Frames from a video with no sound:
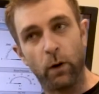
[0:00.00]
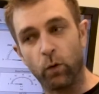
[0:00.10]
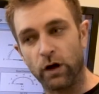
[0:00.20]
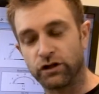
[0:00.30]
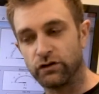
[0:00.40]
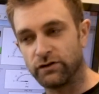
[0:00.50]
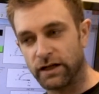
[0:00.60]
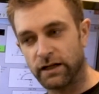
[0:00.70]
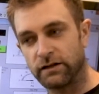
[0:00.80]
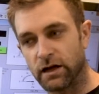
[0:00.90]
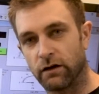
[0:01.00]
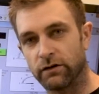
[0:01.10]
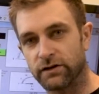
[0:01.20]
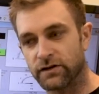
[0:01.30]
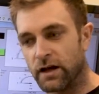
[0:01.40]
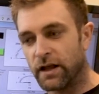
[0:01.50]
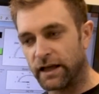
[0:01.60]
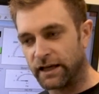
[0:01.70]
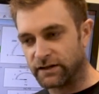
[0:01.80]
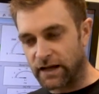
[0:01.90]
But what you did notice
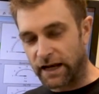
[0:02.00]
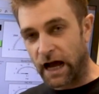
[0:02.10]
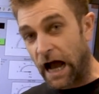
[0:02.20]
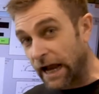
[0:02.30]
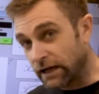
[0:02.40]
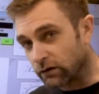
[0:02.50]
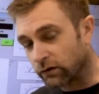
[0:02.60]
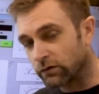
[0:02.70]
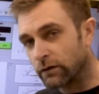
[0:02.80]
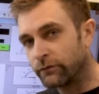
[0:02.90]
is at idle,